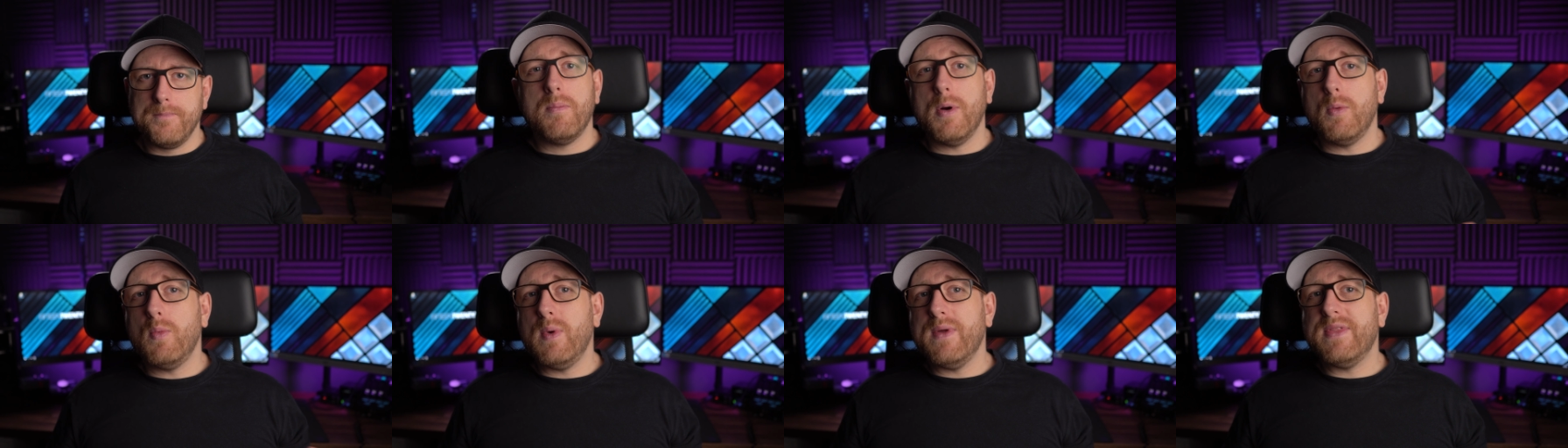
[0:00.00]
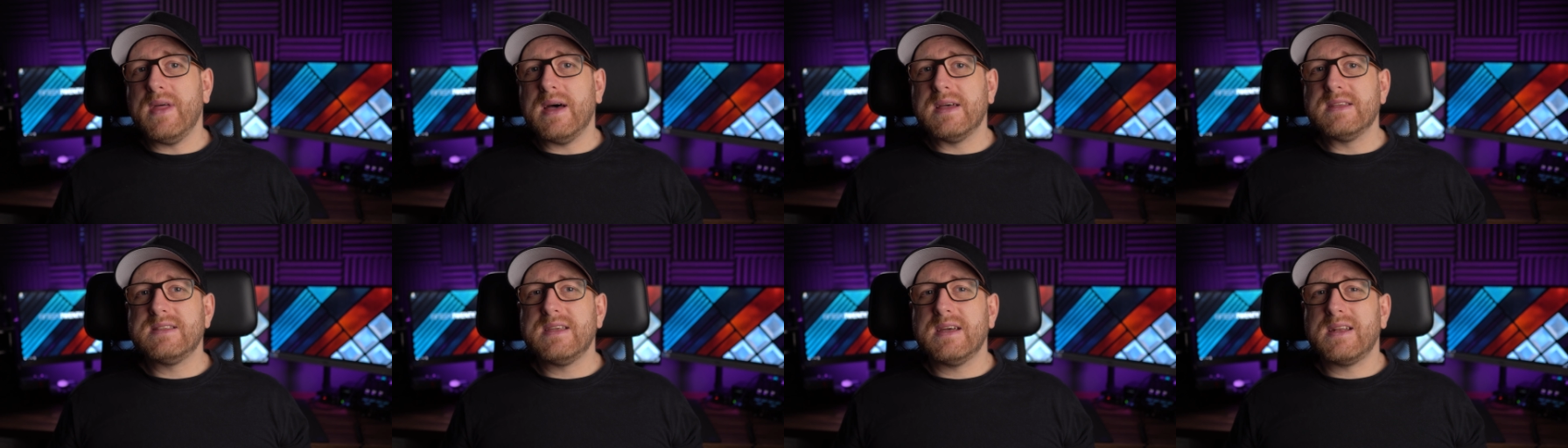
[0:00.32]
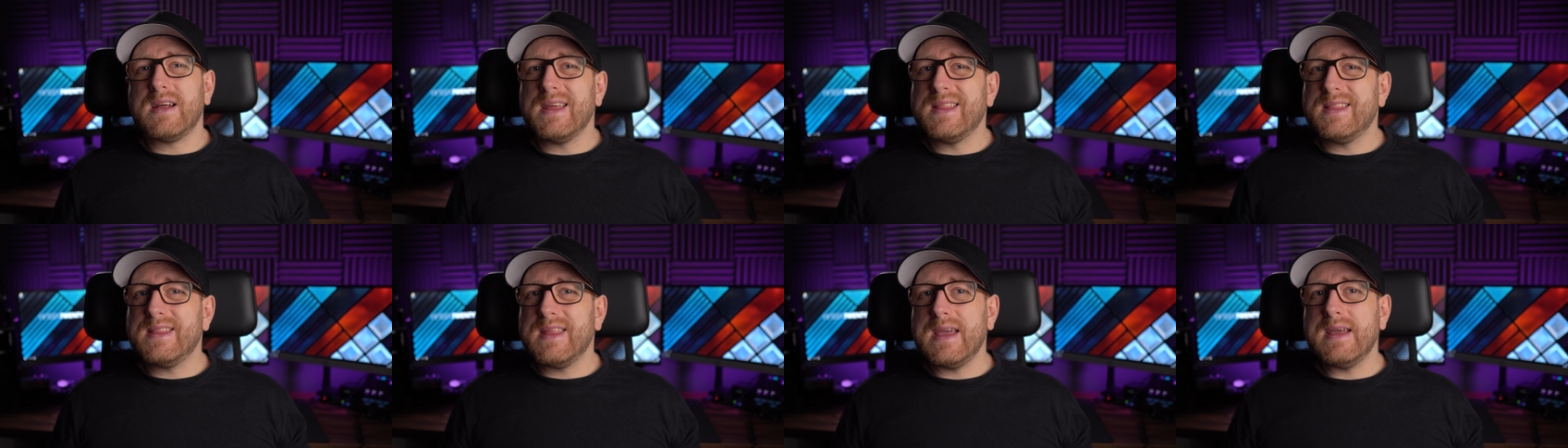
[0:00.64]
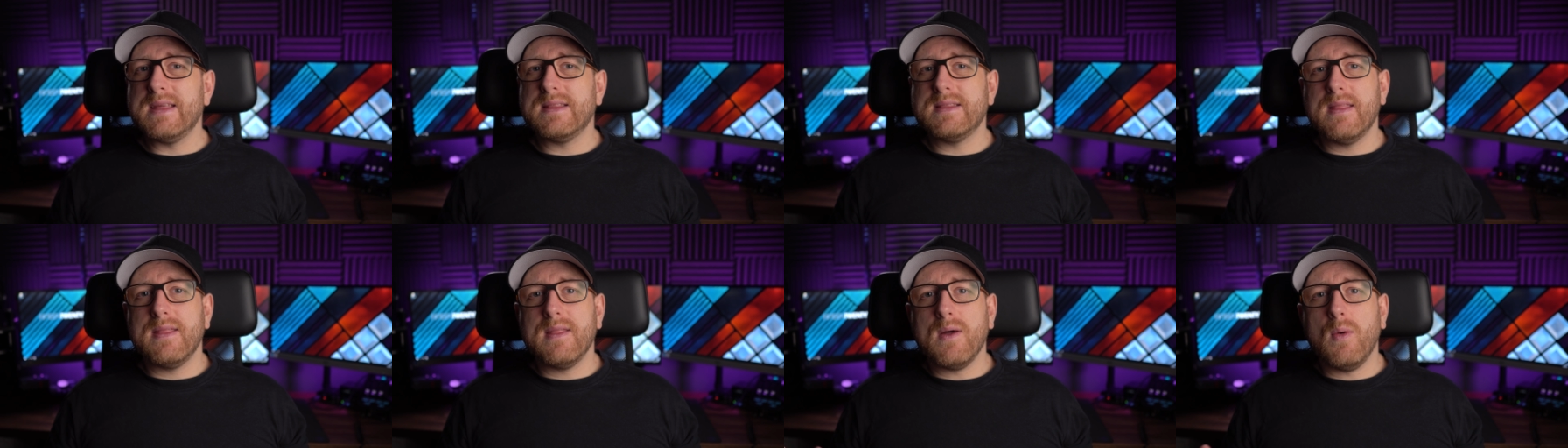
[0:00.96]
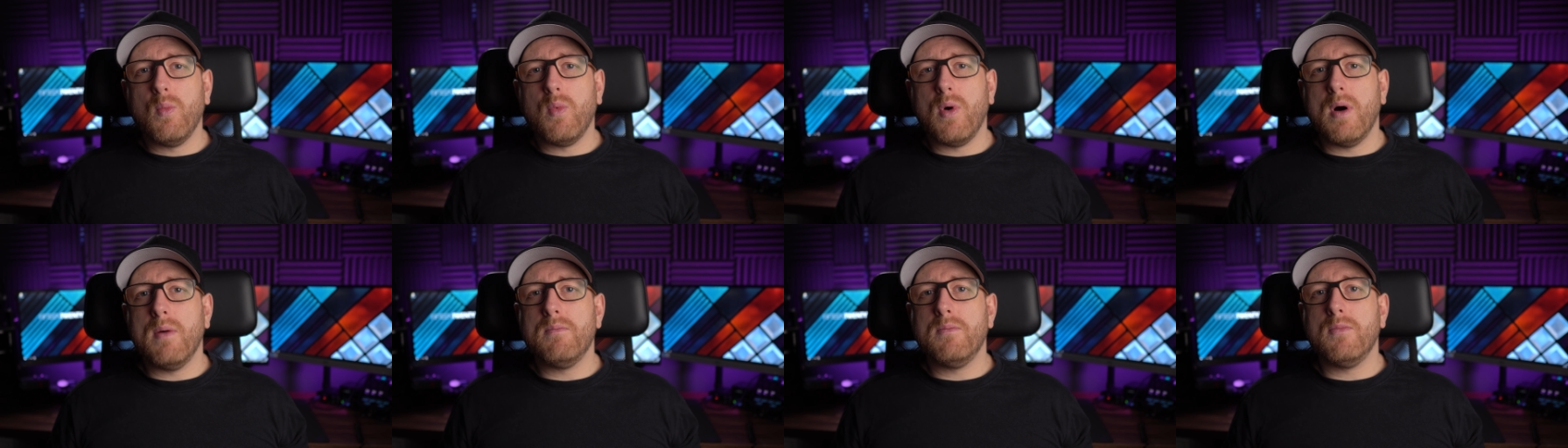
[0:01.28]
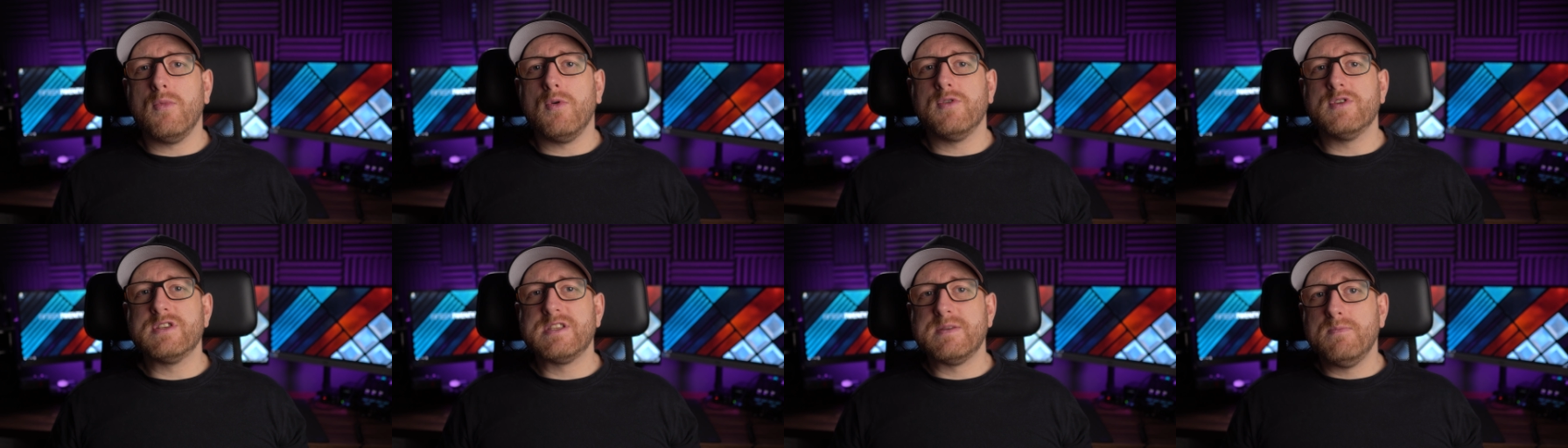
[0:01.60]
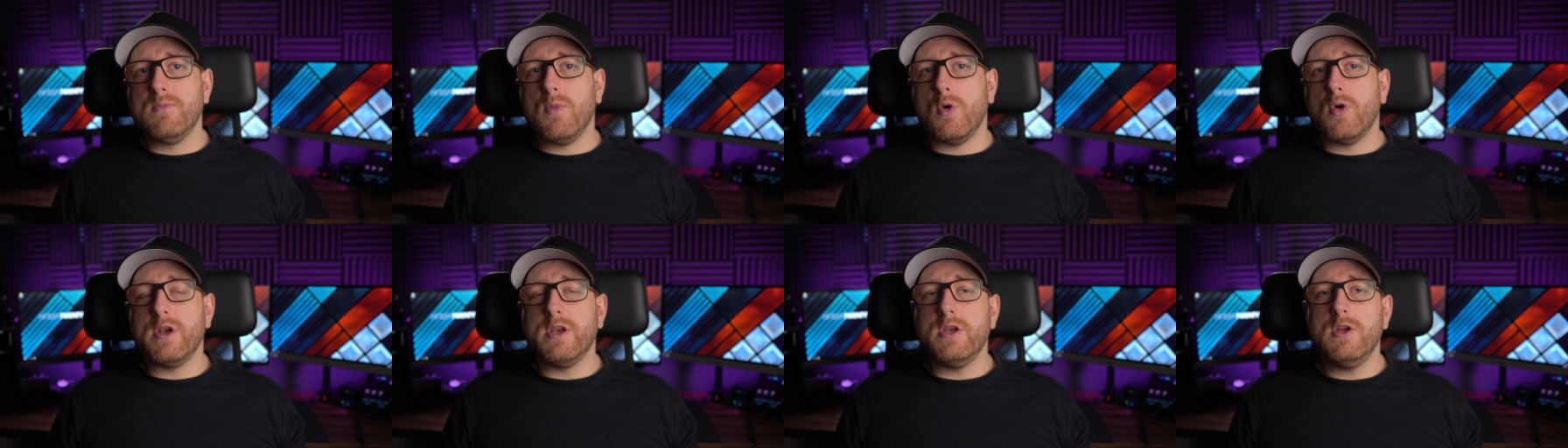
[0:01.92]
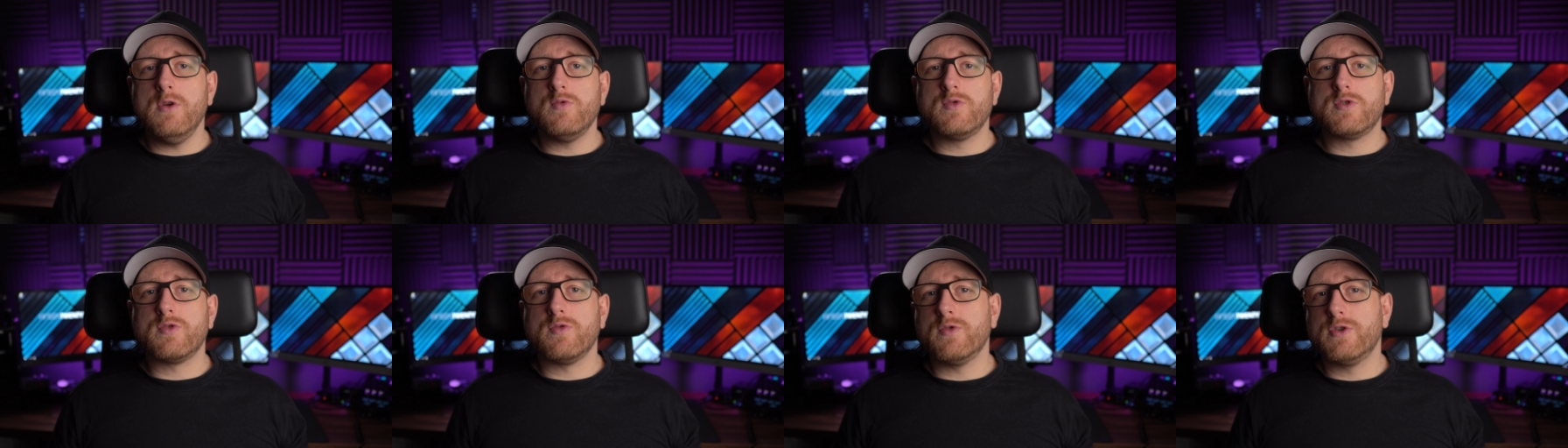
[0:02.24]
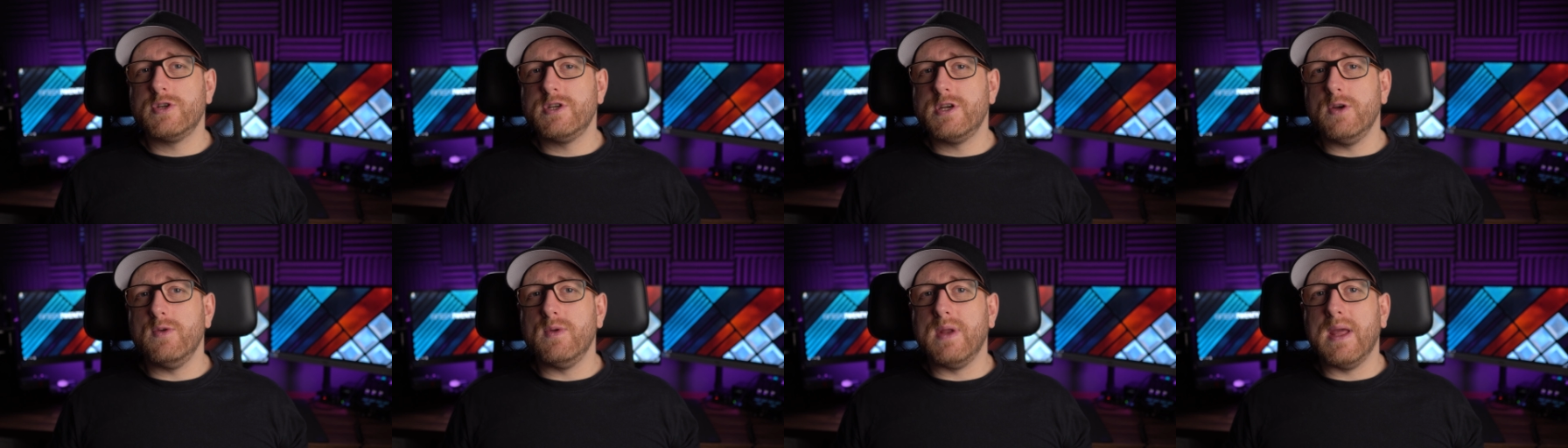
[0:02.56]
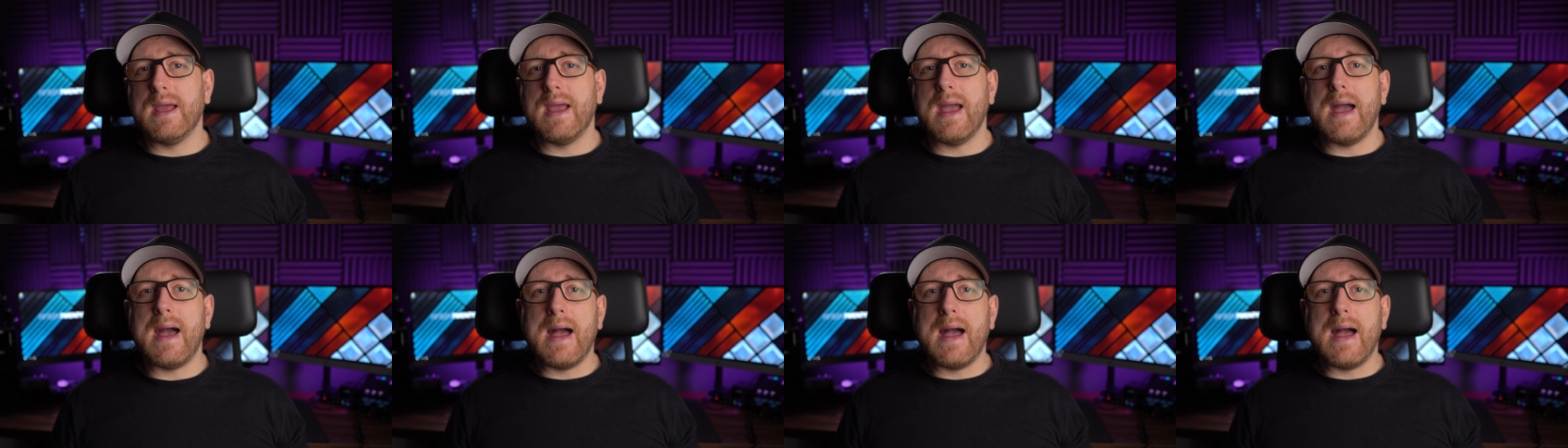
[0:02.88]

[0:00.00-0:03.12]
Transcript: But with that said, I think that the 1More's more neutral tuning